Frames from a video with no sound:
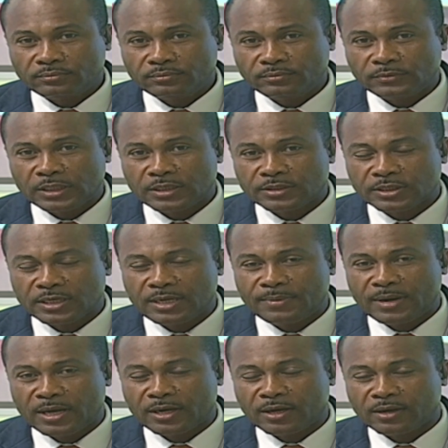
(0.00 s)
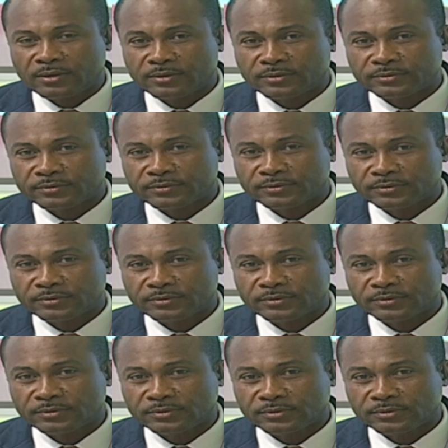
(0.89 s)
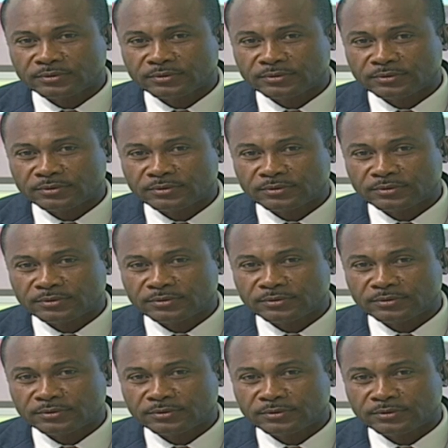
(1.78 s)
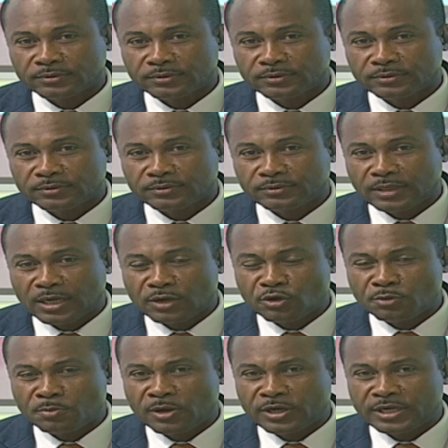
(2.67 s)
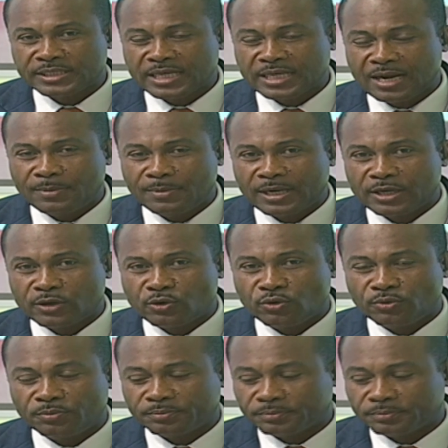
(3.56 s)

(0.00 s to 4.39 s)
Sulemana? Yes, sir. Yeah, good morning. Salam alaikum.